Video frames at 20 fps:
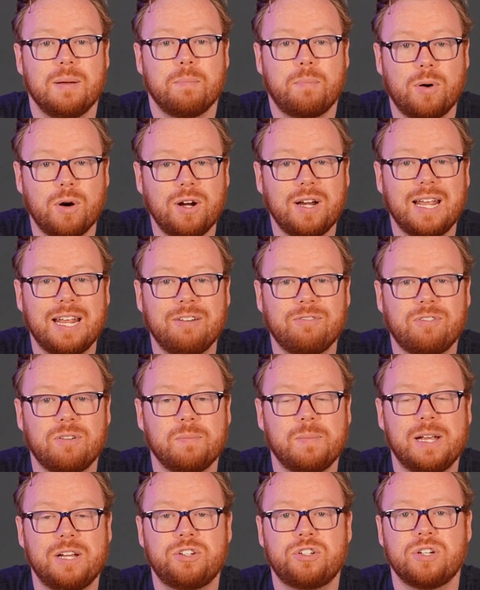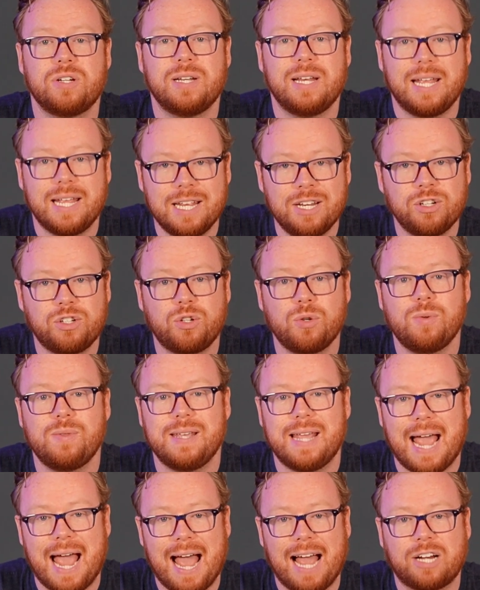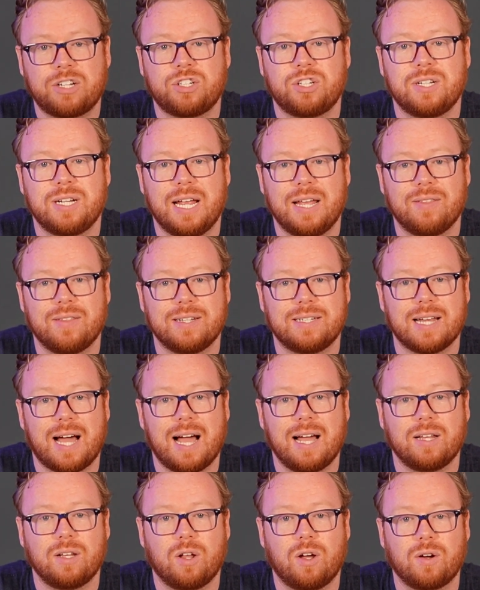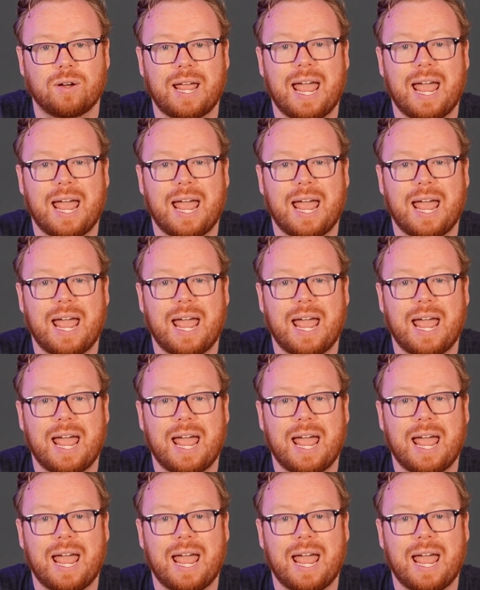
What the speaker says: Put information into the action and the dialogue.